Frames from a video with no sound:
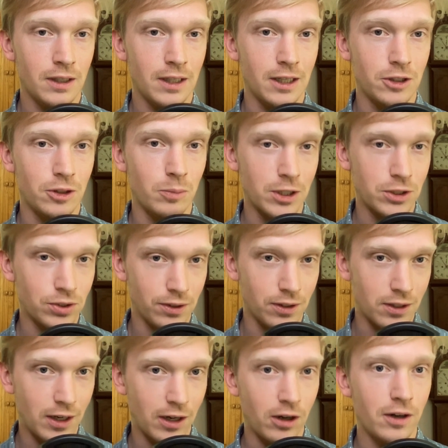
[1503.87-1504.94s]
And you mentioned
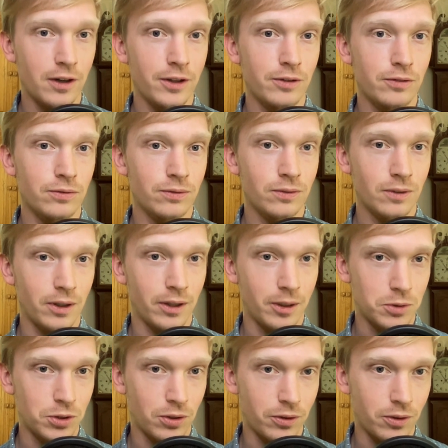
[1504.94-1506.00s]
the narrative.
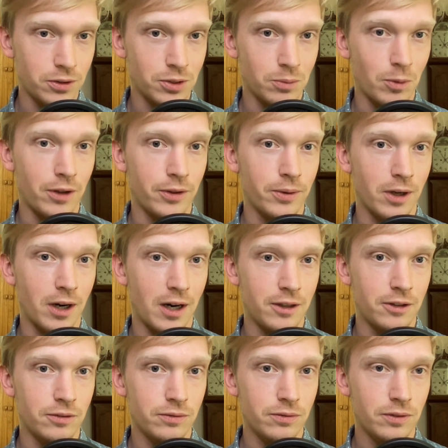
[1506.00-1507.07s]
I'm sure there's some other
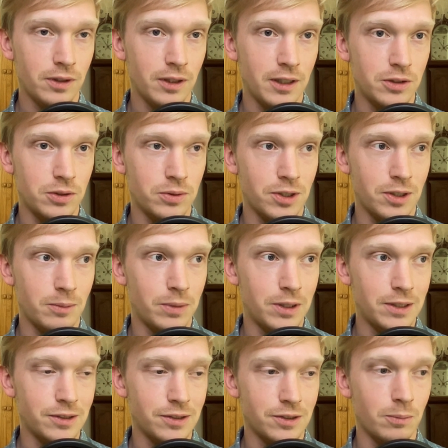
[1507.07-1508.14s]
kind of interesting
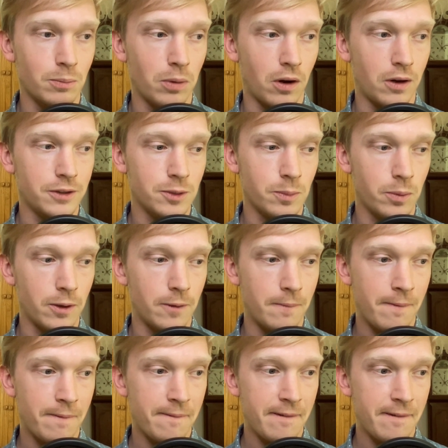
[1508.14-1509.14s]
pieces and parts, but